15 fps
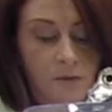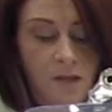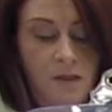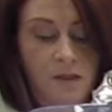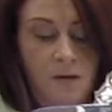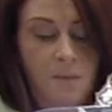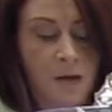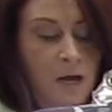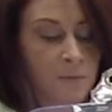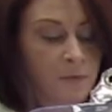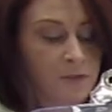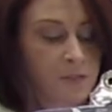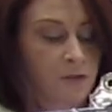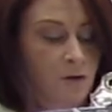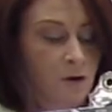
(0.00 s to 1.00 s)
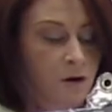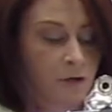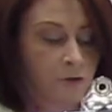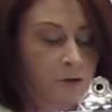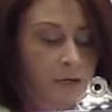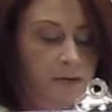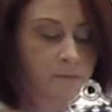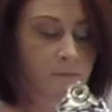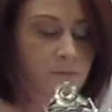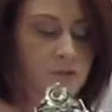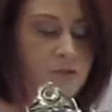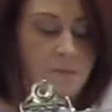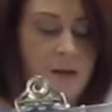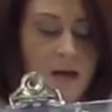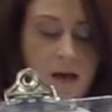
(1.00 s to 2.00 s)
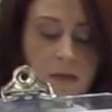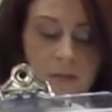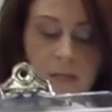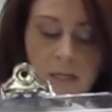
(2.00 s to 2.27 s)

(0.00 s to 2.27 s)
The popliteal artery, which is behind the